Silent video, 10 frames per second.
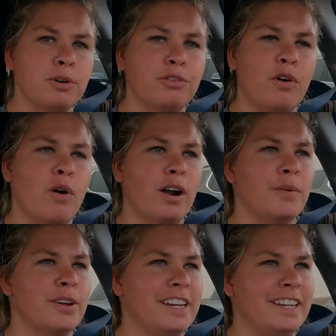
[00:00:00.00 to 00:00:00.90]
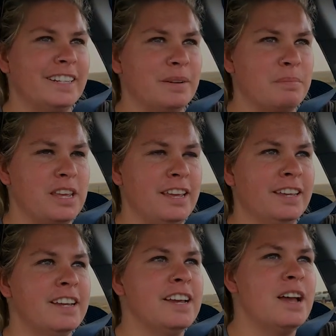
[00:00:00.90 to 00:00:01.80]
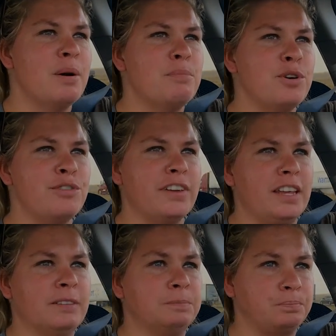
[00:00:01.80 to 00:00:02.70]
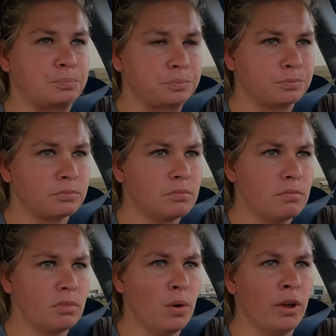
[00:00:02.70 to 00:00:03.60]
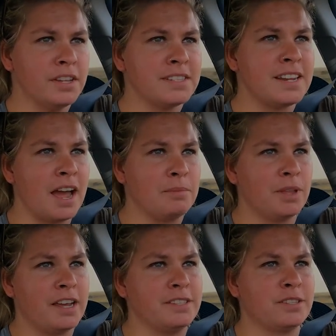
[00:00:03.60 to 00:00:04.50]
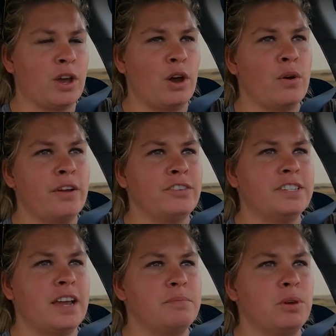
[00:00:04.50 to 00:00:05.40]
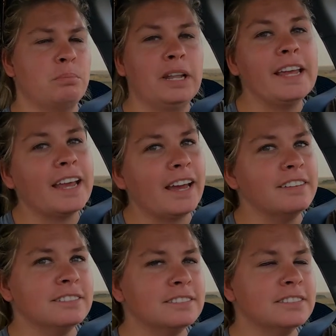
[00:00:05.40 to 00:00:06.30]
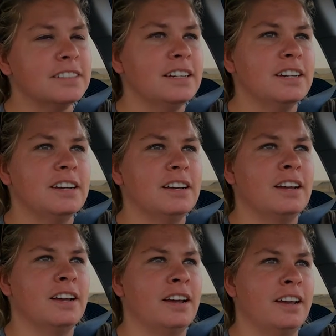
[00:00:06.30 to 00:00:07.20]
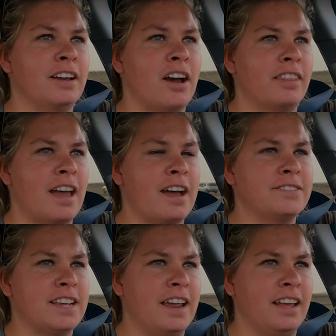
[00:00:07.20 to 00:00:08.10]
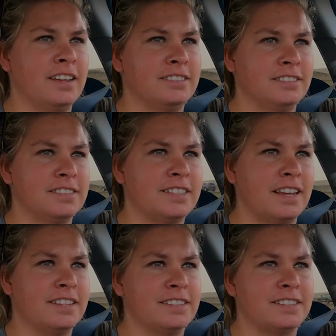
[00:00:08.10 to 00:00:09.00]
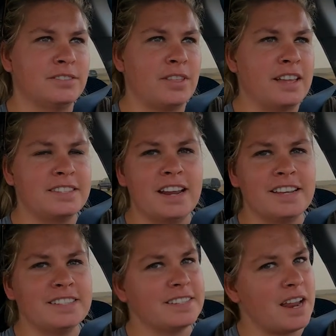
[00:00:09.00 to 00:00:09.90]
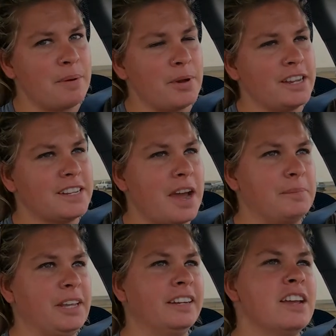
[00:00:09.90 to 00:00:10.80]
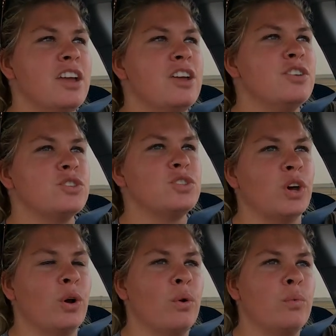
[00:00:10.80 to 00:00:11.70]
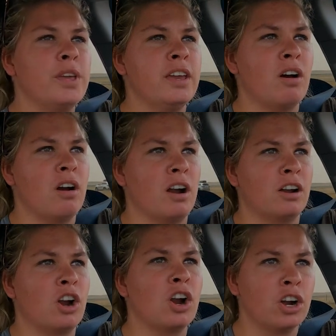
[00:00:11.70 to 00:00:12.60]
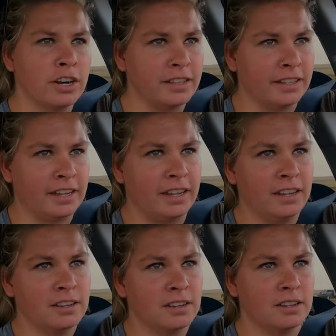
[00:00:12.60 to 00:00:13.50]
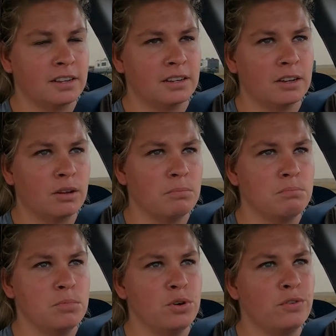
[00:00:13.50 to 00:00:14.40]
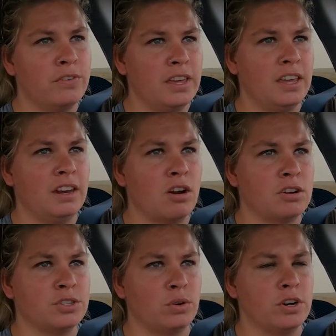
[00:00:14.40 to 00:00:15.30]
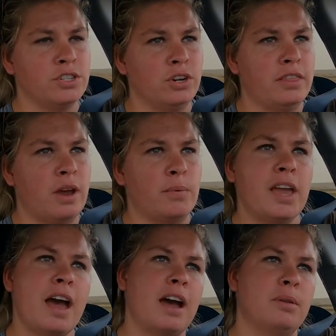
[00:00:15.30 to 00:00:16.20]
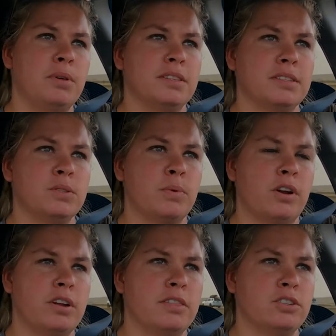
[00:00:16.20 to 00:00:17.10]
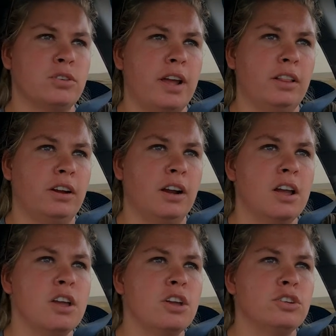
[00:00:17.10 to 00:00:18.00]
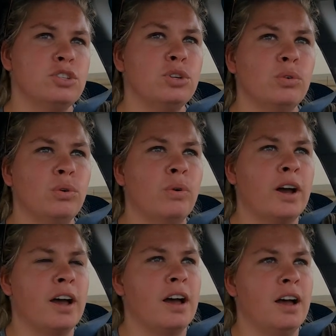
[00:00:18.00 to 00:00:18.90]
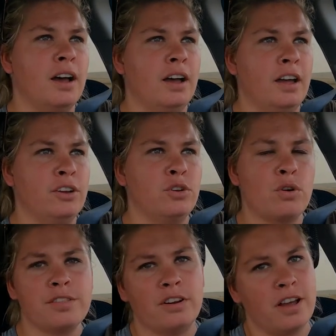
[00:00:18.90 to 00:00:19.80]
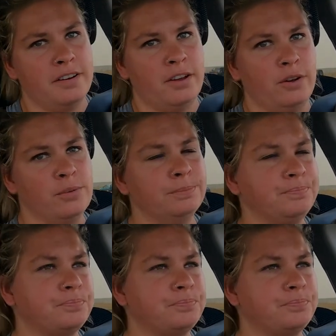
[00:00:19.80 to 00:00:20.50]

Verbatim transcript: before we need to be moving. Well, as timelines go, every time you plan, uh, God laughs at it and says, that's nice. It's not my timing. So we are currently moving our storage unit that we had because since we were in the trailer to uh, northern Idaho